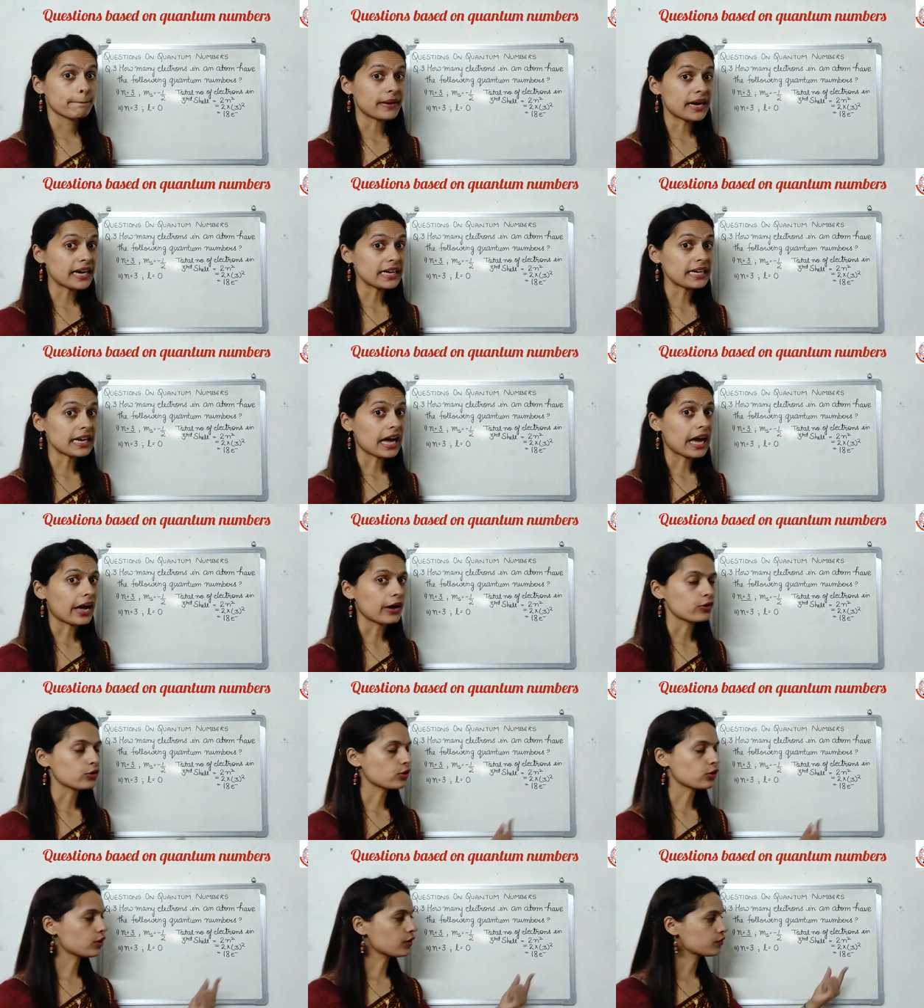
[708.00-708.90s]
But
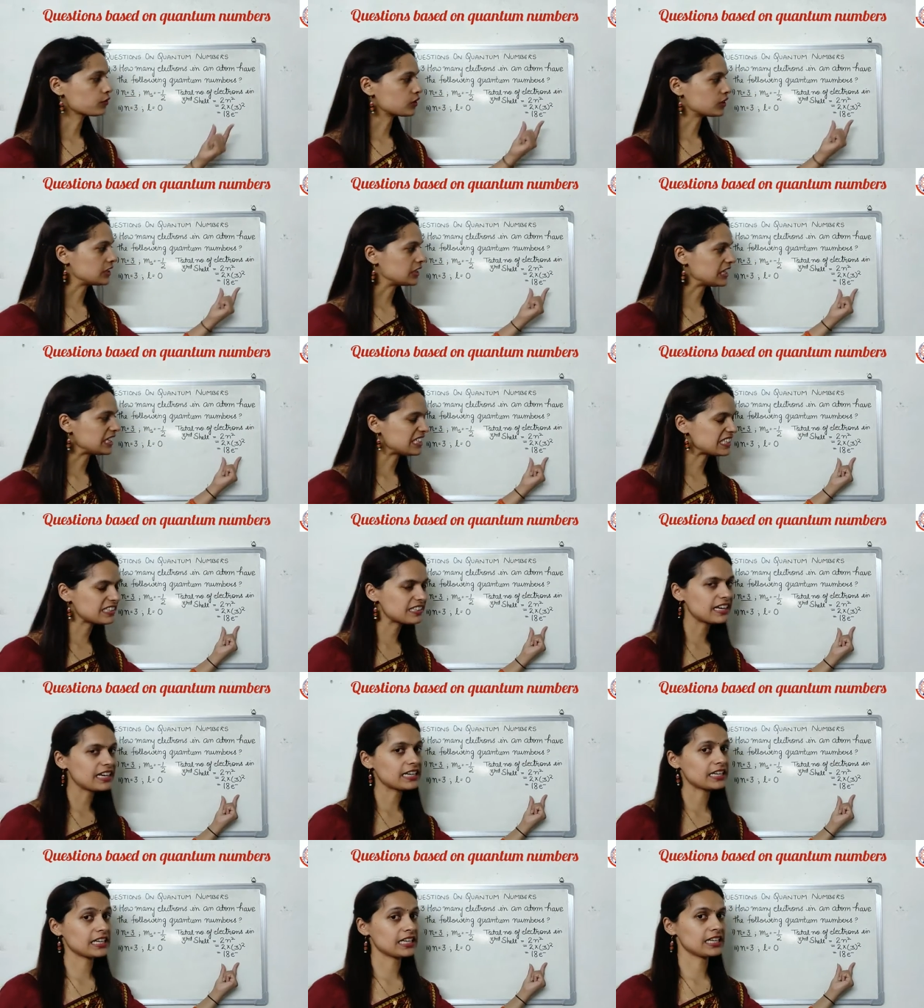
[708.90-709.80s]
out of these
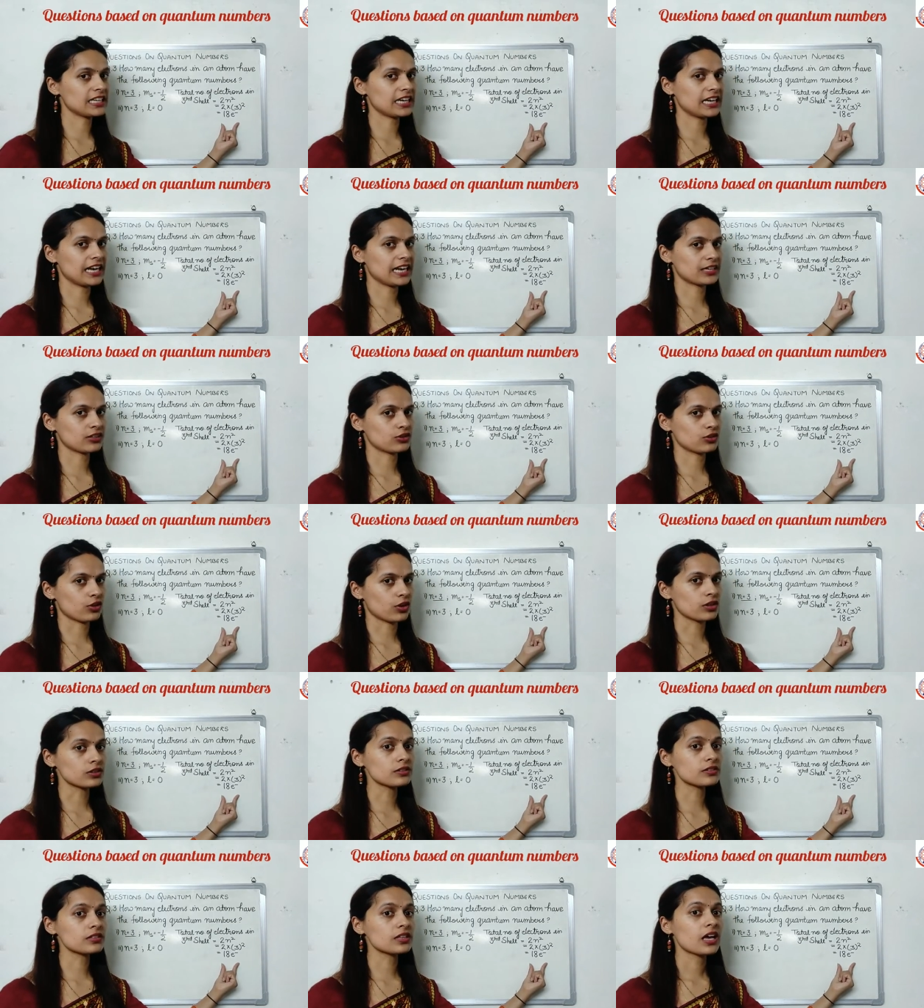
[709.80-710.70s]
18
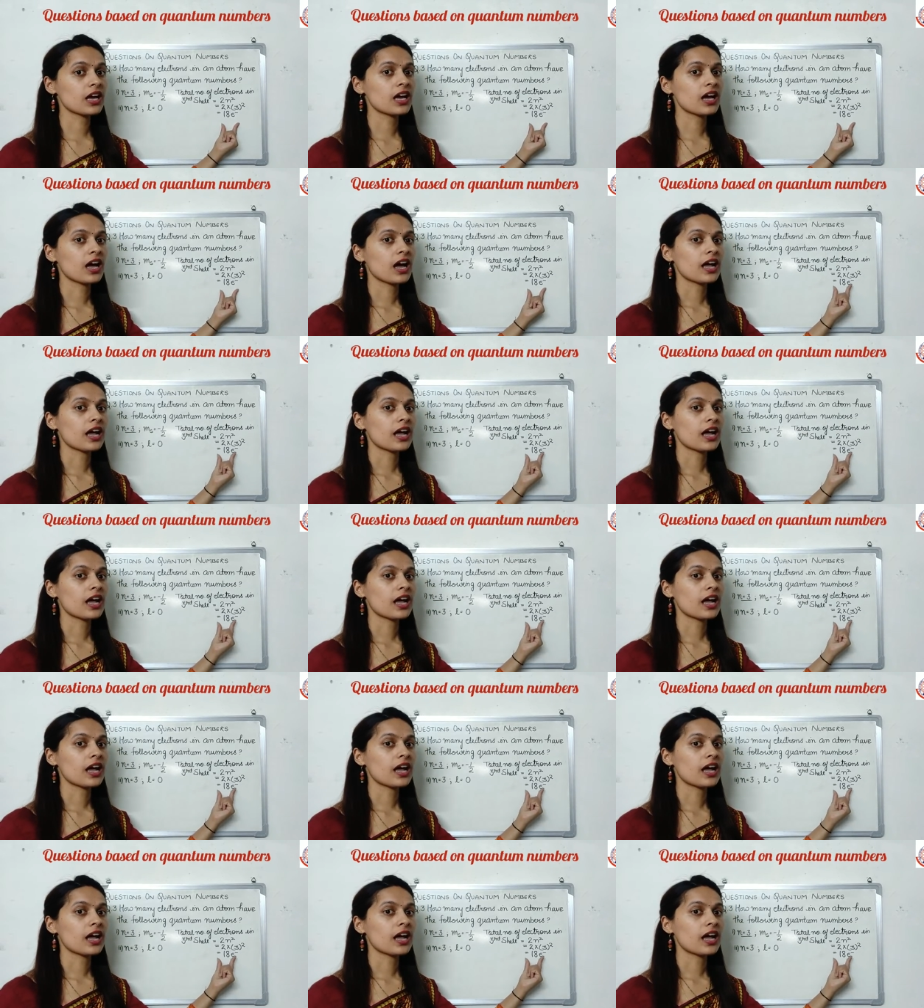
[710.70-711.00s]
electrons,